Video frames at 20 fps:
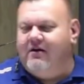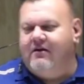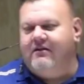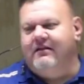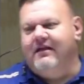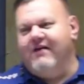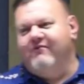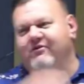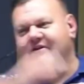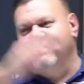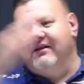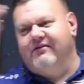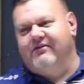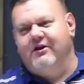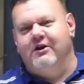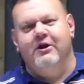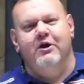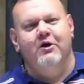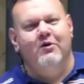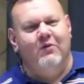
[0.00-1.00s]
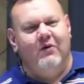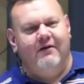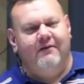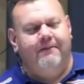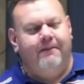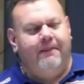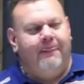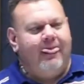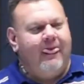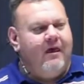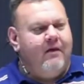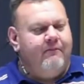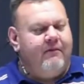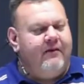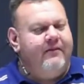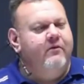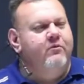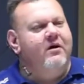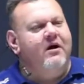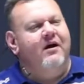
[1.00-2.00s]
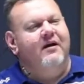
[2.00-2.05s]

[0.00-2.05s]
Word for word: David did the new one, but they were